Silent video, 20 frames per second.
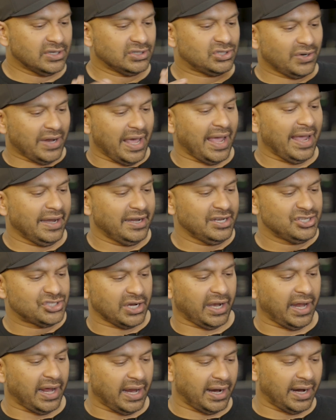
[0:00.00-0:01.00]
So today an
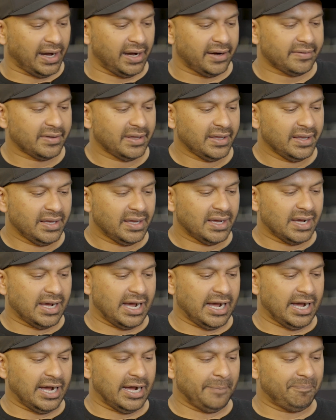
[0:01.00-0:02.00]
engineer
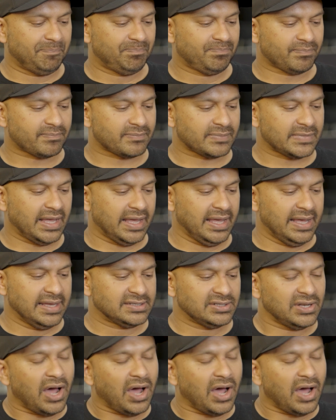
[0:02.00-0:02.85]
is